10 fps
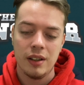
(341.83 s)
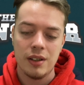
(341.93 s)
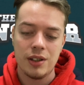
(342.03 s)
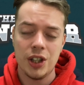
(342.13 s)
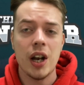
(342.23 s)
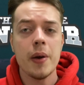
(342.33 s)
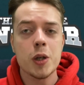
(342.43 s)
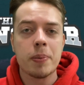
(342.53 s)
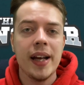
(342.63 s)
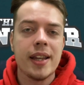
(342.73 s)
Do you know who's
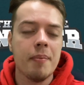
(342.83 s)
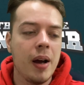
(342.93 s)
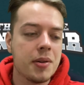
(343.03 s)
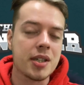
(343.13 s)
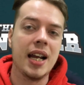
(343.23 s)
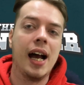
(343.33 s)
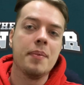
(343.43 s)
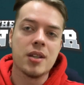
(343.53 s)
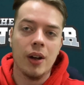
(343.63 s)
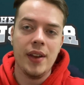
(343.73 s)
played the most
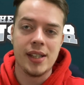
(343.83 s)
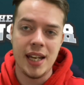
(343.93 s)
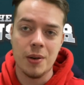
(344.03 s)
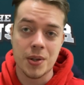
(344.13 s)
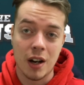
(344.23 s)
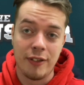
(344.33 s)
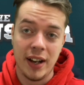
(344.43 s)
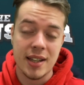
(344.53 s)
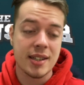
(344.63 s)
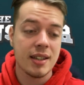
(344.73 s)
snaps on this Eagles
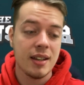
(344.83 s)
offense?